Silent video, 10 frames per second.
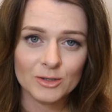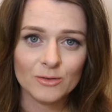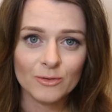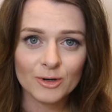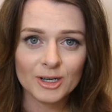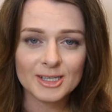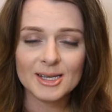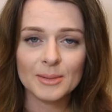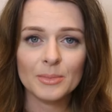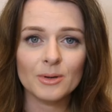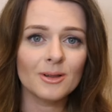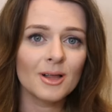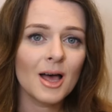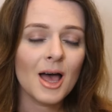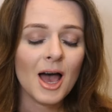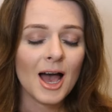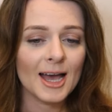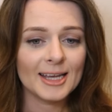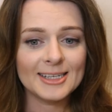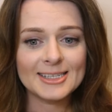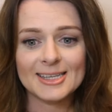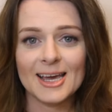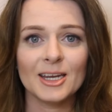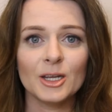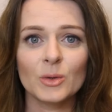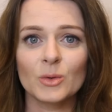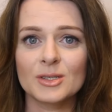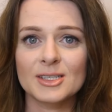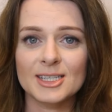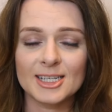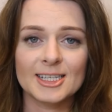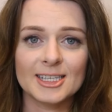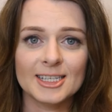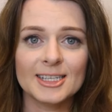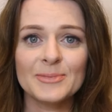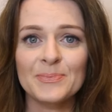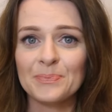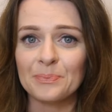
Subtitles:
So for example, I decided on certain